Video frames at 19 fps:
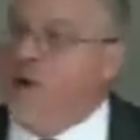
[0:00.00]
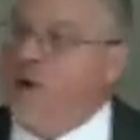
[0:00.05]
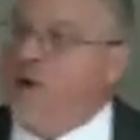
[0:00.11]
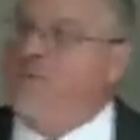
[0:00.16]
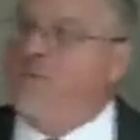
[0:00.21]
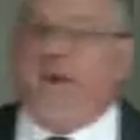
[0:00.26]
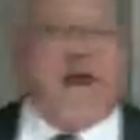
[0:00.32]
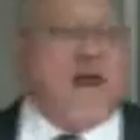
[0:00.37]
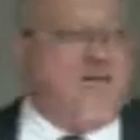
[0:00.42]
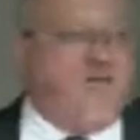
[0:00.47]

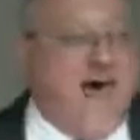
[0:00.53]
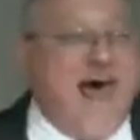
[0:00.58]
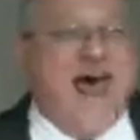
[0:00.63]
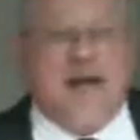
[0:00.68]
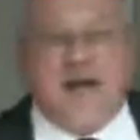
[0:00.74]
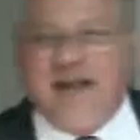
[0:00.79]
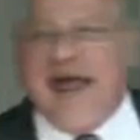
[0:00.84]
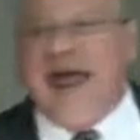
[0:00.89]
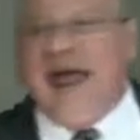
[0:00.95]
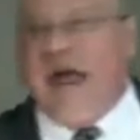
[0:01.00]
You believe
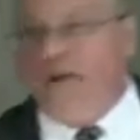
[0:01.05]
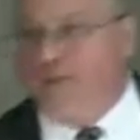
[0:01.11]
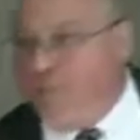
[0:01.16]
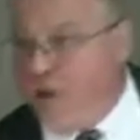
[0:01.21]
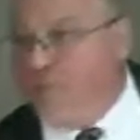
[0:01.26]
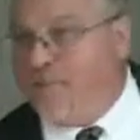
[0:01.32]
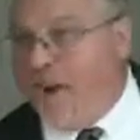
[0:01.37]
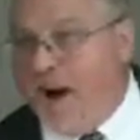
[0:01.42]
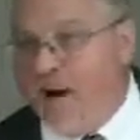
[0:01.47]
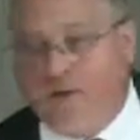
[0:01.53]
that Lamb,
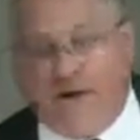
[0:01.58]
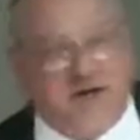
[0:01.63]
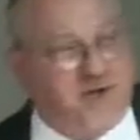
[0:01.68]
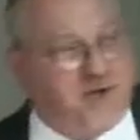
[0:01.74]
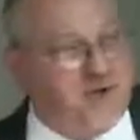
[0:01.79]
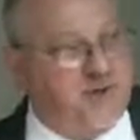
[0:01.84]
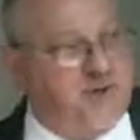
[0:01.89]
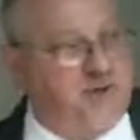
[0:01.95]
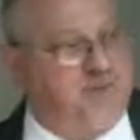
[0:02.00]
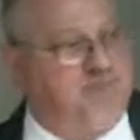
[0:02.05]
you'll
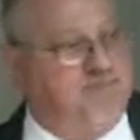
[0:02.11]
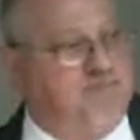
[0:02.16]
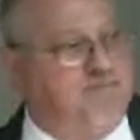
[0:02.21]
perish.